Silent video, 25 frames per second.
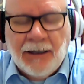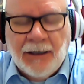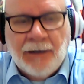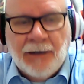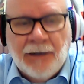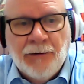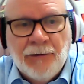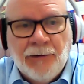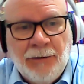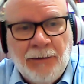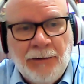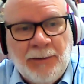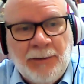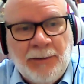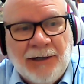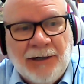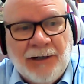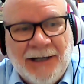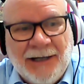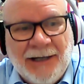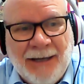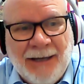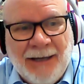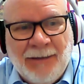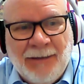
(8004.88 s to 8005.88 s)
Group
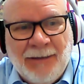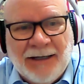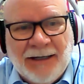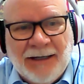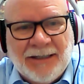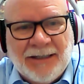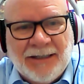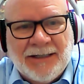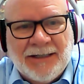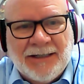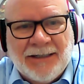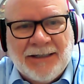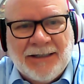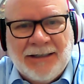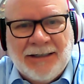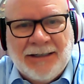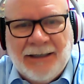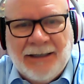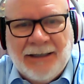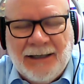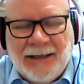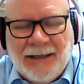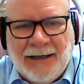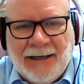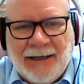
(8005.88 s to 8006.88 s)
dynamics
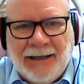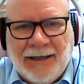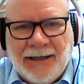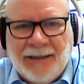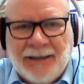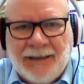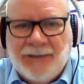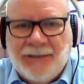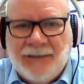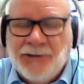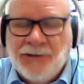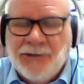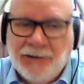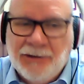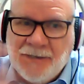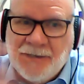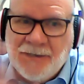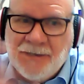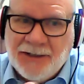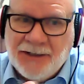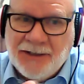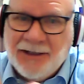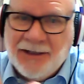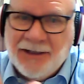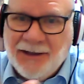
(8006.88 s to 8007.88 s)
is not
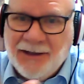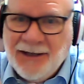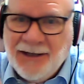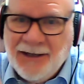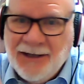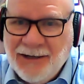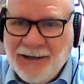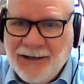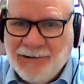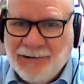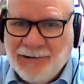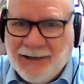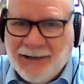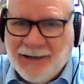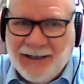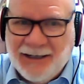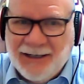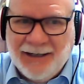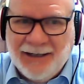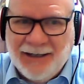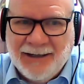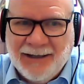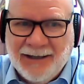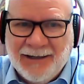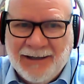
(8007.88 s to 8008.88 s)
just a theory.
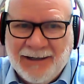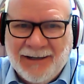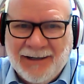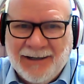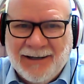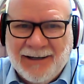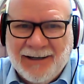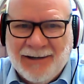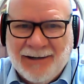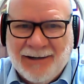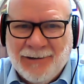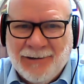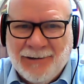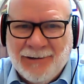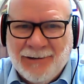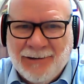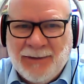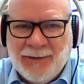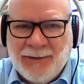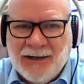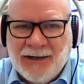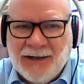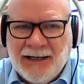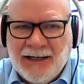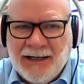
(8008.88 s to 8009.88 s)
Group
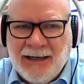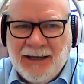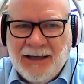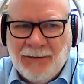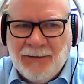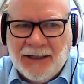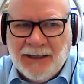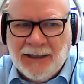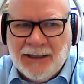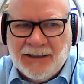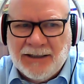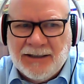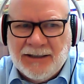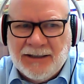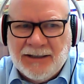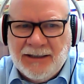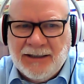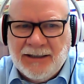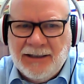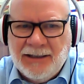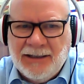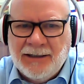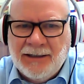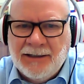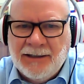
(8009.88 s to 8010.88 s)
dynamics
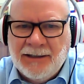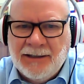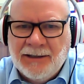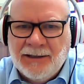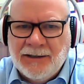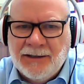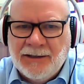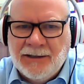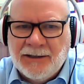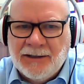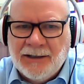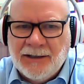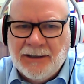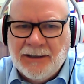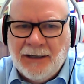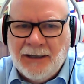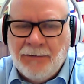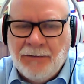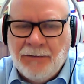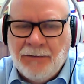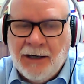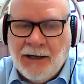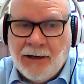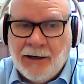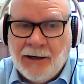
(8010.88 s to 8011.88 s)
is
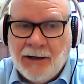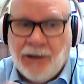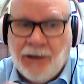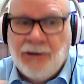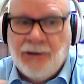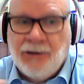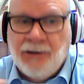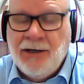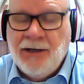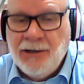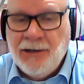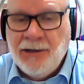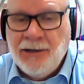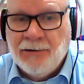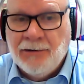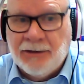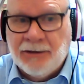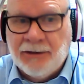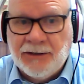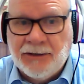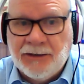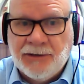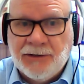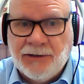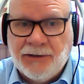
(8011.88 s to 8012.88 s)
about
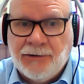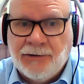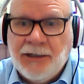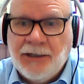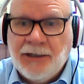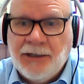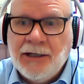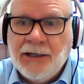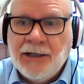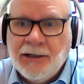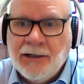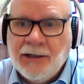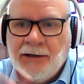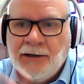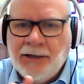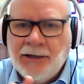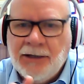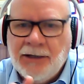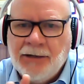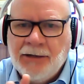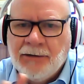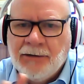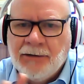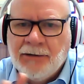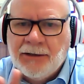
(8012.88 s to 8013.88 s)
coherence or
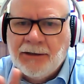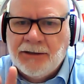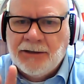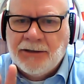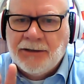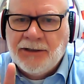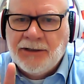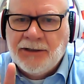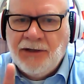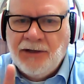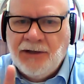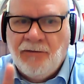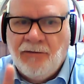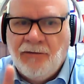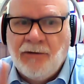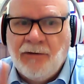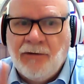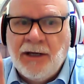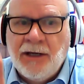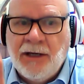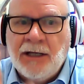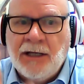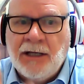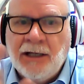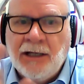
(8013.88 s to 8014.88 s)
incoherence. If
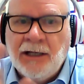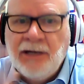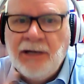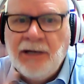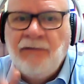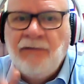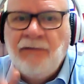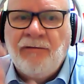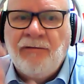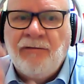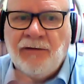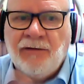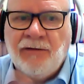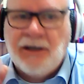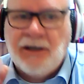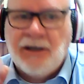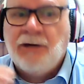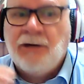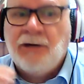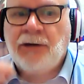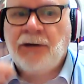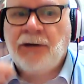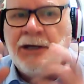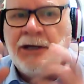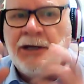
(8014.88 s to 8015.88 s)
we live
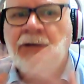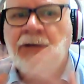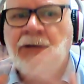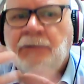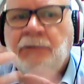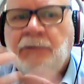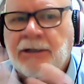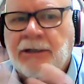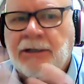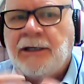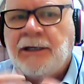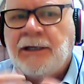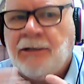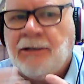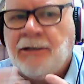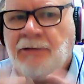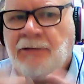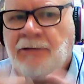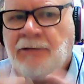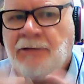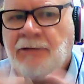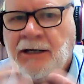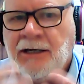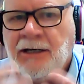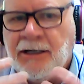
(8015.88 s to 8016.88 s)
coherently
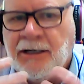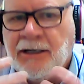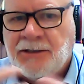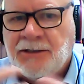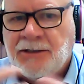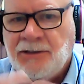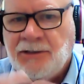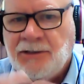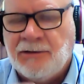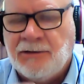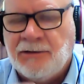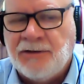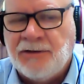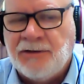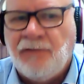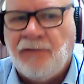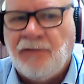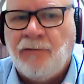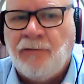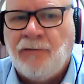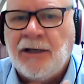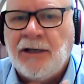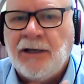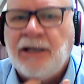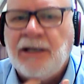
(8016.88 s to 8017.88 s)
within ourselves, if
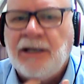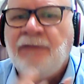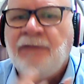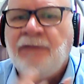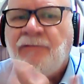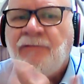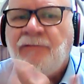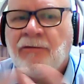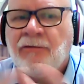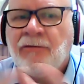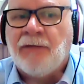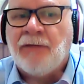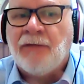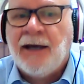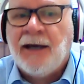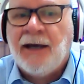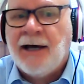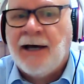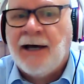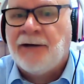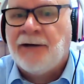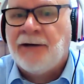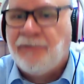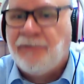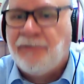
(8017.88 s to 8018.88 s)
we live from the
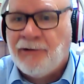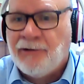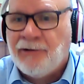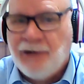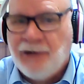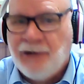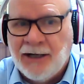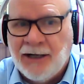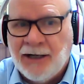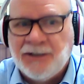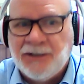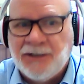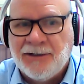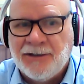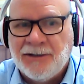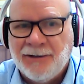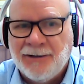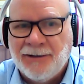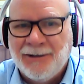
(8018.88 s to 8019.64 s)
heart of Christ,